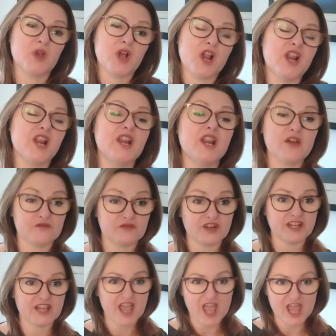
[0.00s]
lovely
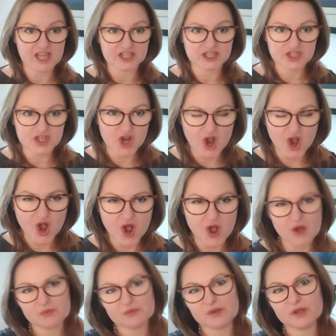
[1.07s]
HR
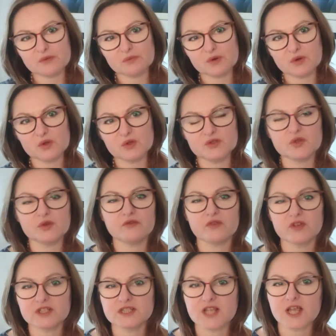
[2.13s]
people who do a
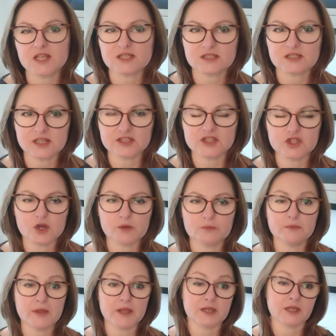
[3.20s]
fantastic job
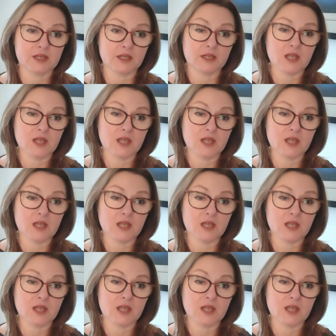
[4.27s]
making